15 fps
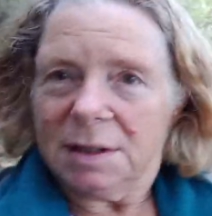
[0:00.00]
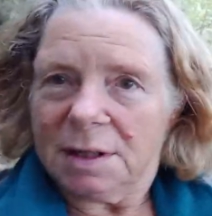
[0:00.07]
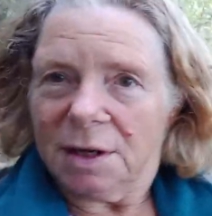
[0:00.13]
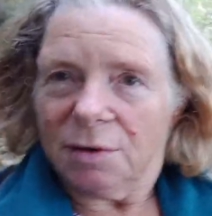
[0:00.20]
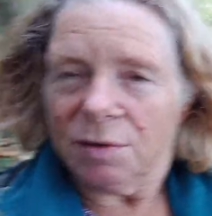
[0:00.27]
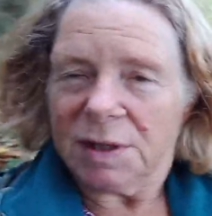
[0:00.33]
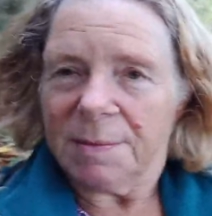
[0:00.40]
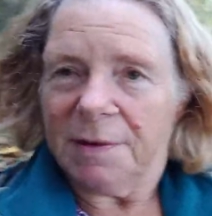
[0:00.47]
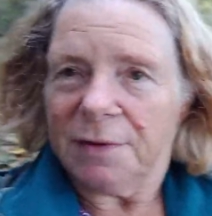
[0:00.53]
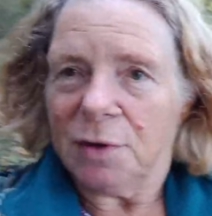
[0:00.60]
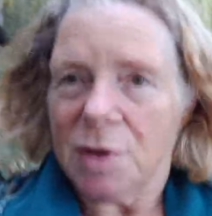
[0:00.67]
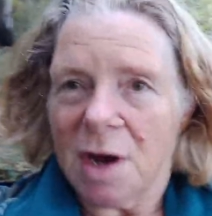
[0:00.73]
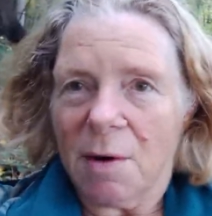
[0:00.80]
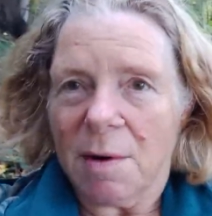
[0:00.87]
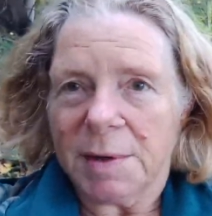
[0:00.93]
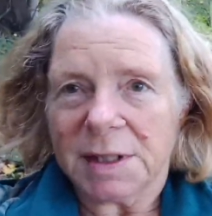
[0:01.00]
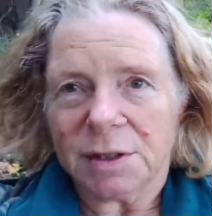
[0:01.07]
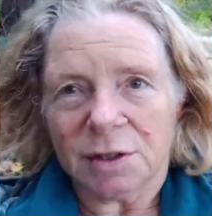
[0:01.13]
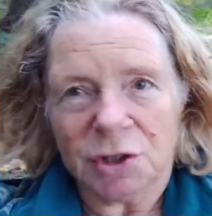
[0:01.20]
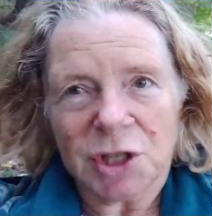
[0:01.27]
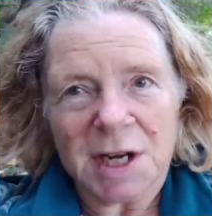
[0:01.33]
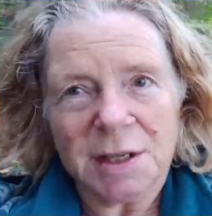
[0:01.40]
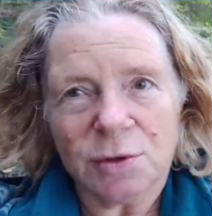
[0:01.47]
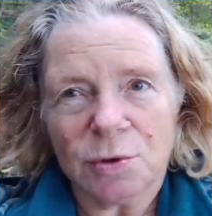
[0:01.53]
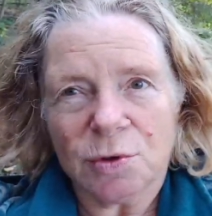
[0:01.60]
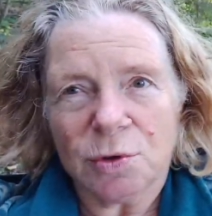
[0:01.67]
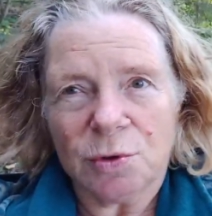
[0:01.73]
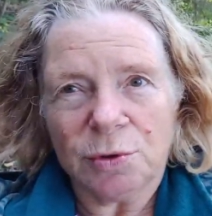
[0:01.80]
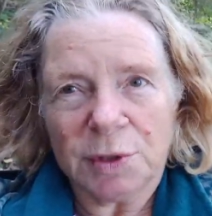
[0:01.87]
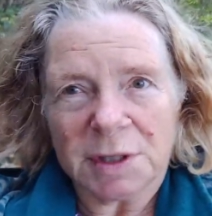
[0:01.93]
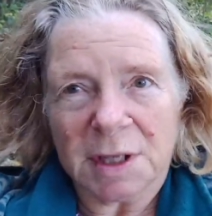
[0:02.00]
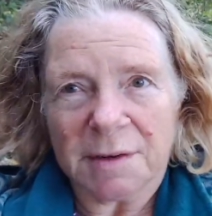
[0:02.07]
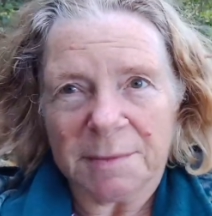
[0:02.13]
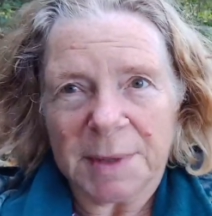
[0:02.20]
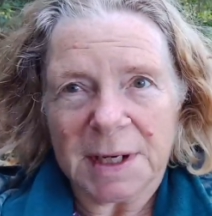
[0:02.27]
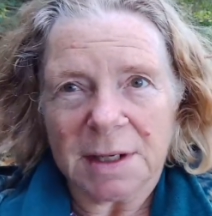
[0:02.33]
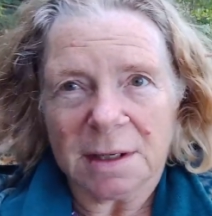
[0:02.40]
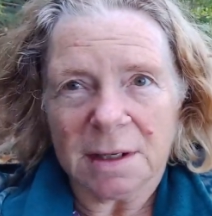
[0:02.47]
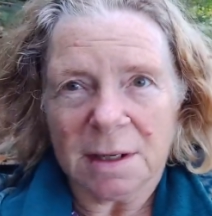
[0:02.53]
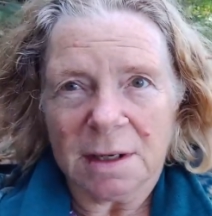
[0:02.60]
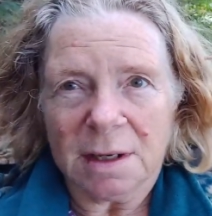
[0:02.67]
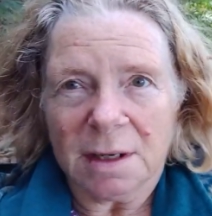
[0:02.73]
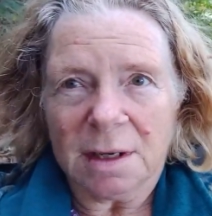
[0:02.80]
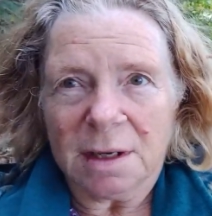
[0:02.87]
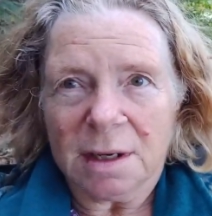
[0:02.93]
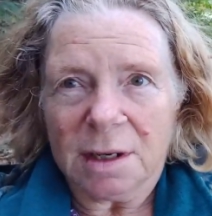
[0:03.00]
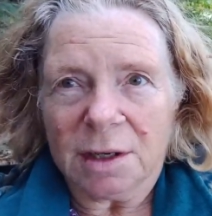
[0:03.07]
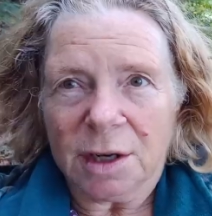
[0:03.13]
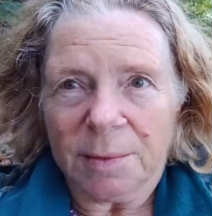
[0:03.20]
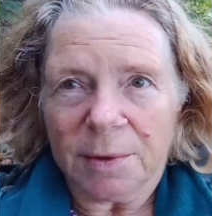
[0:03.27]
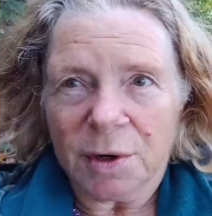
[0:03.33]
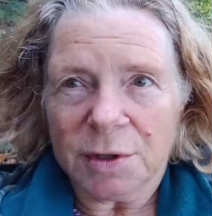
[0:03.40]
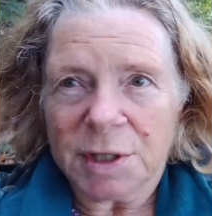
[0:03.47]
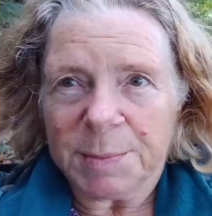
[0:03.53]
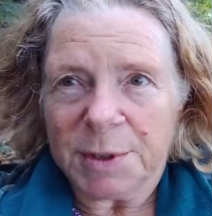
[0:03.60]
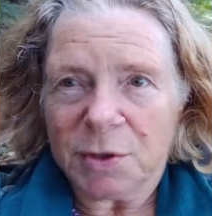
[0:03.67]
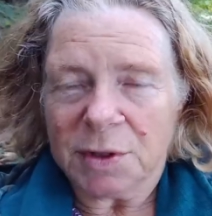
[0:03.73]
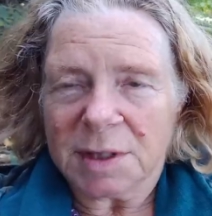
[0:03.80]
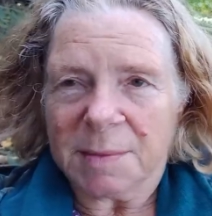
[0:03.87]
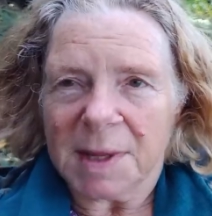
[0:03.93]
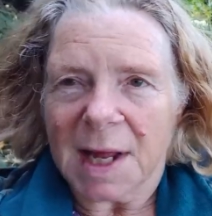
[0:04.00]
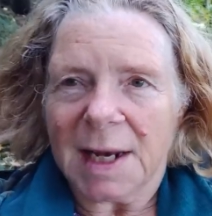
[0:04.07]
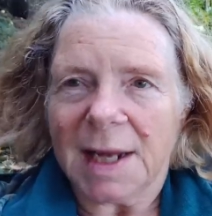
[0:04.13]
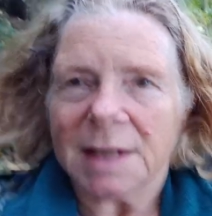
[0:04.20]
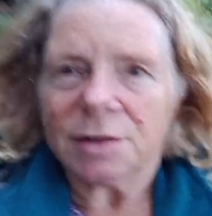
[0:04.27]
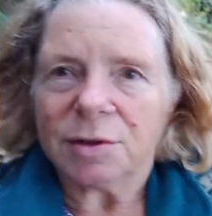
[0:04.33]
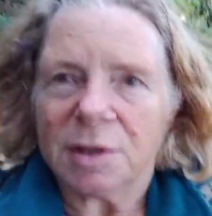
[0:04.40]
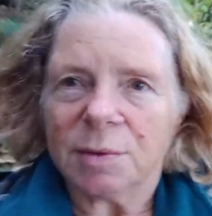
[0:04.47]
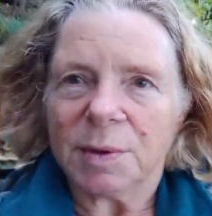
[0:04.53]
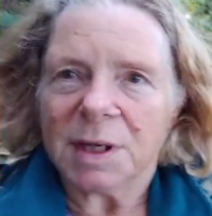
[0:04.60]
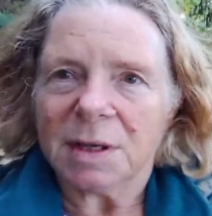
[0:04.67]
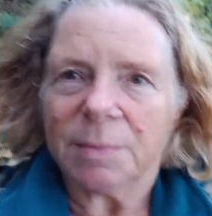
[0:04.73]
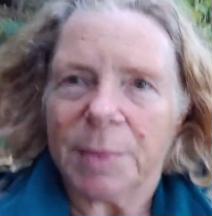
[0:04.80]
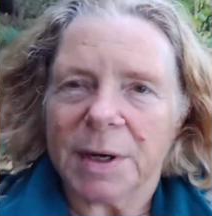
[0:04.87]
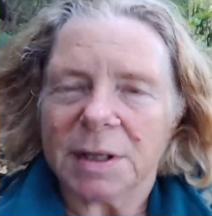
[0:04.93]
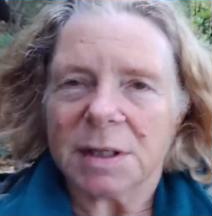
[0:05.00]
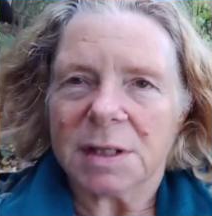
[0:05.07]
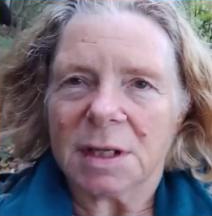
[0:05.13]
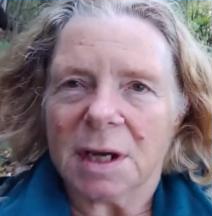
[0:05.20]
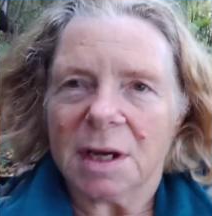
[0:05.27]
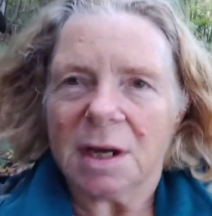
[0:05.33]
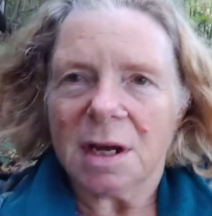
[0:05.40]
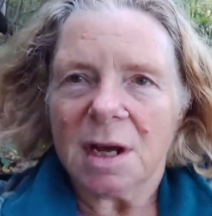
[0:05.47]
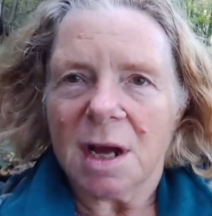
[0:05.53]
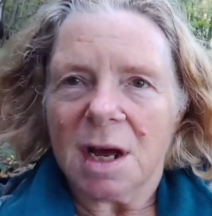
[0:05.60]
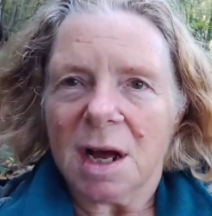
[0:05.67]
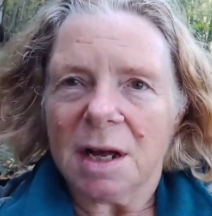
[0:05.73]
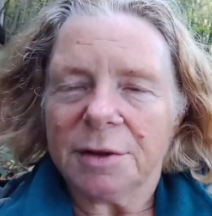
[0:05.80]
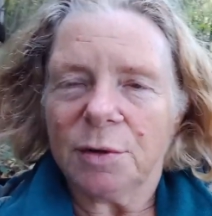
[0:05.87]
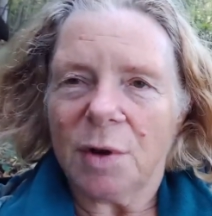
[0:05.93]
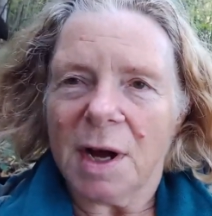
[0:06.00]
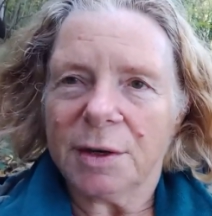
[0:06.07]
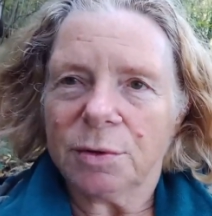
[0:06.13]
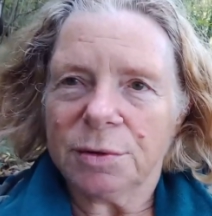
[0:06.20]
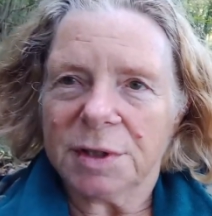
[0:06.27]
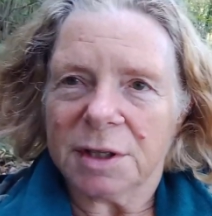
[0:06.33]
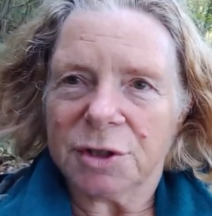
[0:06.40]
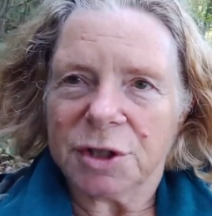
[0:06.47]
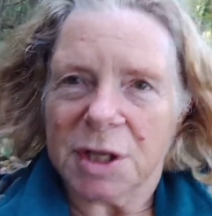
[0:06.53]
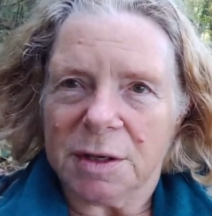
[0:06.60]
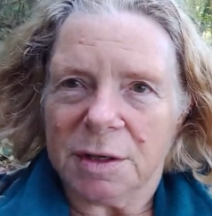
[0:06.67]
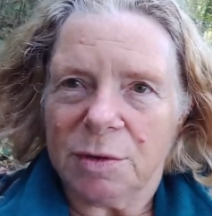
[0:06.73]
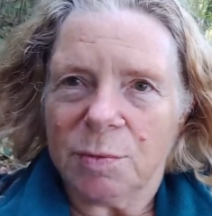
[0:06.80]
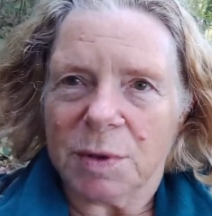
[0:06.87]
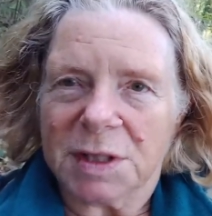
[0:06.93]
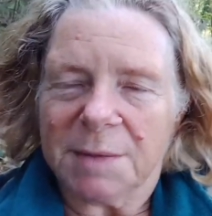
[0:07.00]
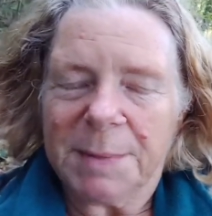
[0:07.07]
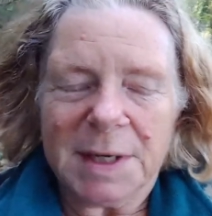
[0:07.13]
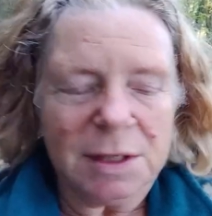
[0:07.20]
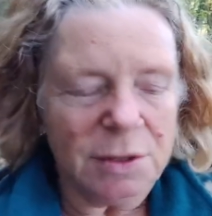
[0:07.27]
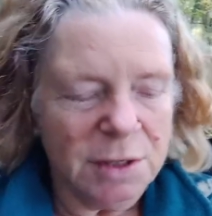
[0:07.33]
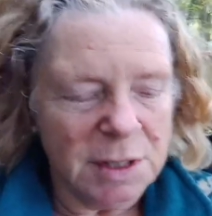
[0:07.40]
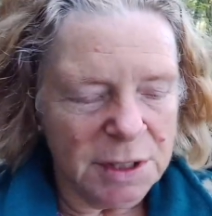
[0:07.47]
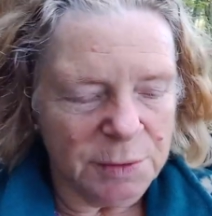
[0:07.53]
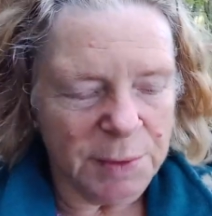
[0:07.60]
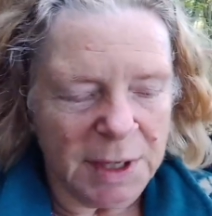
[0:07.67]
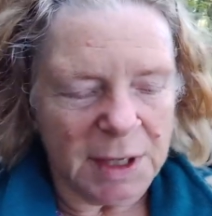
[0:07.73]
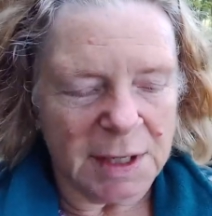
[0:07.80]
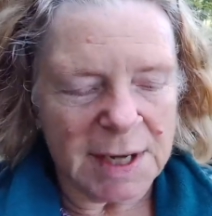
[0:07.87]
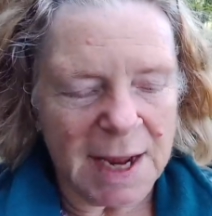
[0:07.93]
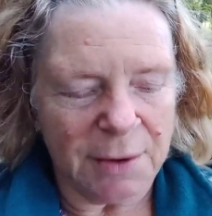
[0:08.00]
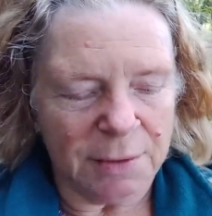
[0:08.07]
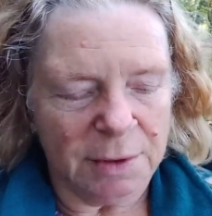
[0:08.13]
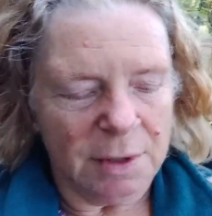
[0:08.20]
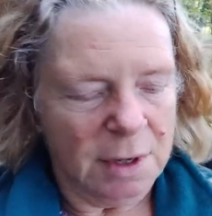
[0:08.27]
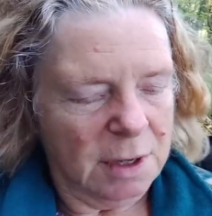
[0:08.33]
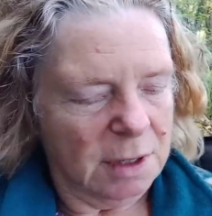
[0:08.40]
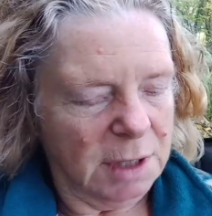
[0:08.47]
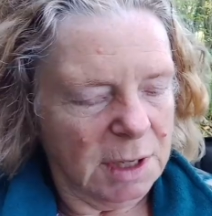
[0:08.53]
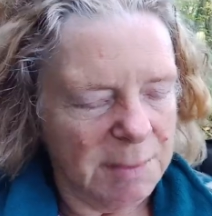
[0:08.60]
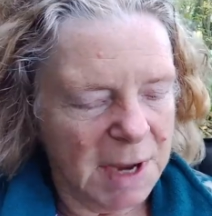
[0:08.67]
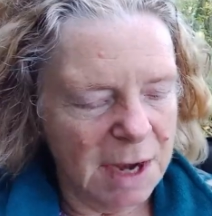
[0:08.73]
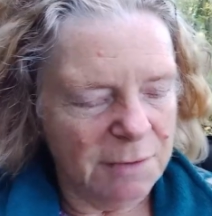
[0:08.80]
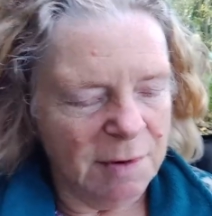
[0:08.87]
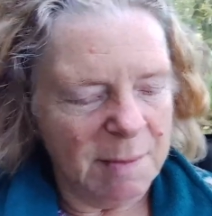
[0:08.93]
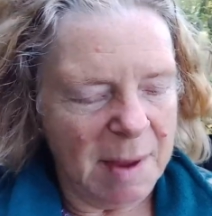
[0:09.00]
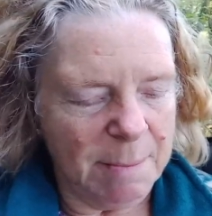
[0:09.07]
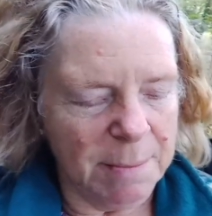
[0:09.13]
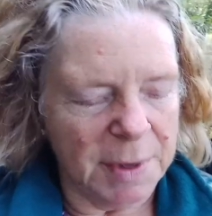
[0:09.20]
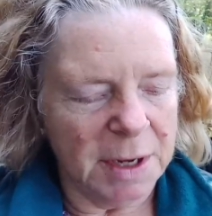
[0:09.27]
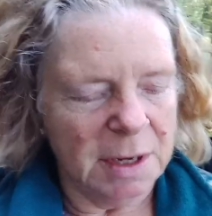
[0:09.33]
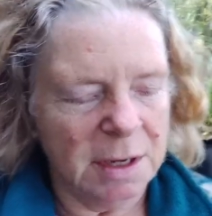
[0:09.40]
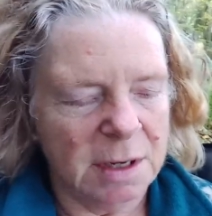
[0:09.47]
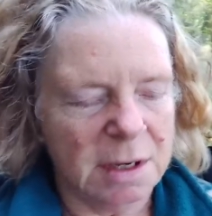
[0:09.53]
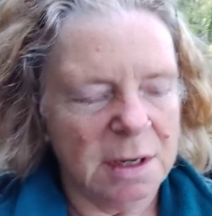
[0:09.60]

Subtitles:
So some of you know I went on a chainsaw course, and I'm going to be doing some of that later in the week, but I thought I'd also show you what I've been doing this week. Now, you might remember